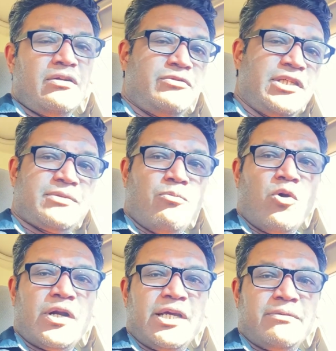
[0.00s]
This
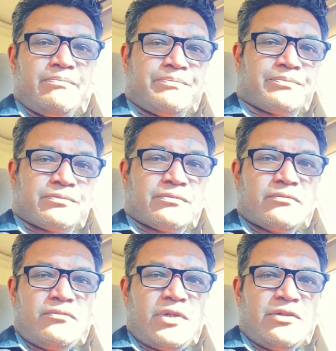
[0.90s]
morning
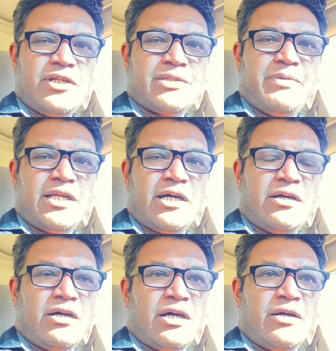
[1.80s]
there's been
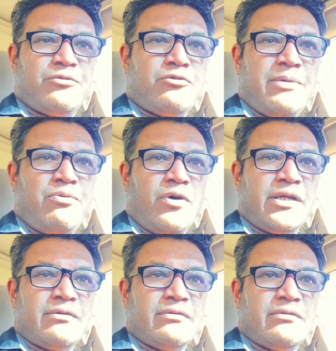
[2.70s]
a
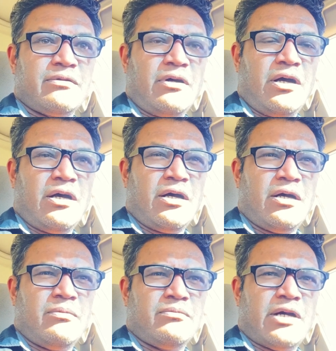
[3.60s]

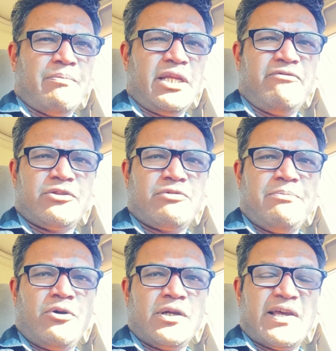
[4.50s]

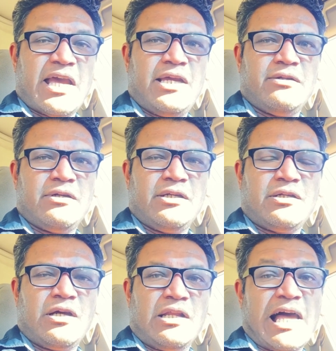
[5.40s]
3.8
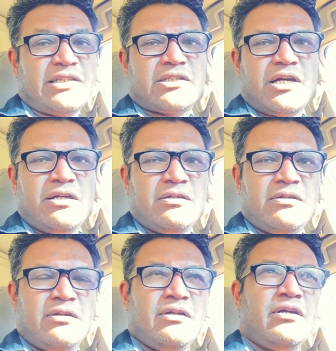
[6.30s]
in Alaska.
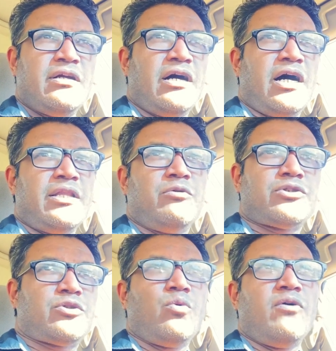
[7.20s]
There was
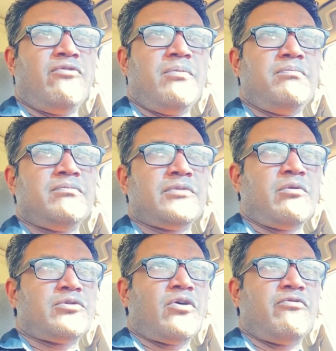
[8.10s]
two of them that
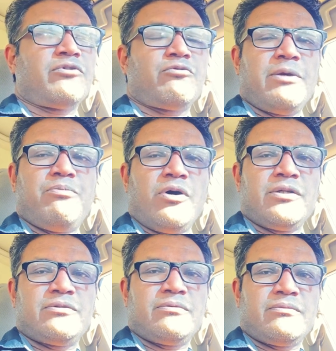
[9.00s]
was over 3
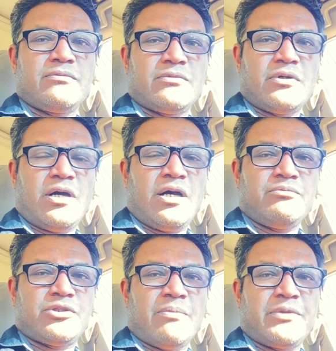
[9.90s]
point
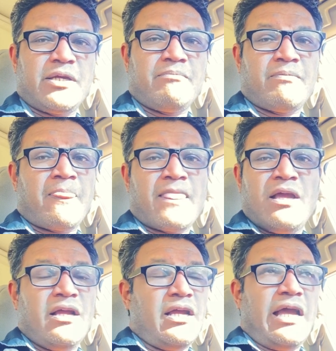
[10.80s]
something,
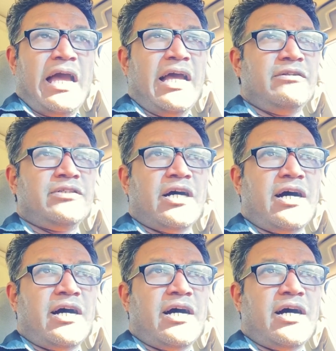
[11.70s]
and